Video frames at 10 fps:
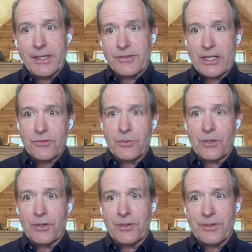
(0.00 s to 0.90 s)
Because that's
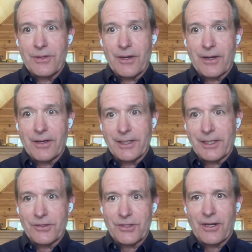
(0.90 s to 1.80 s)
where the heart,
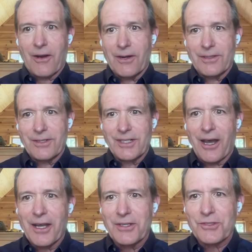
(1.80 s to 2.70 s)
because heart
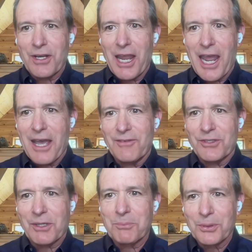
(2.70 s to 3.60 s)
God doesn't have, he's
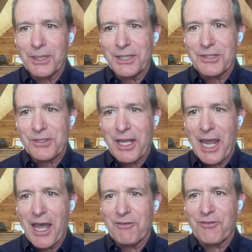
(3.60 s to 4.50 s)
complete, doesn't
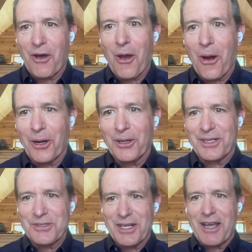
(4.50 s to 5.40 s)
have a heart,
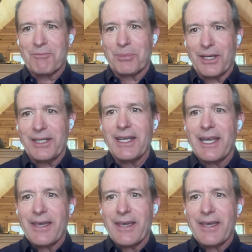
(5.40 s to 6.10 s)
doesn't have blood.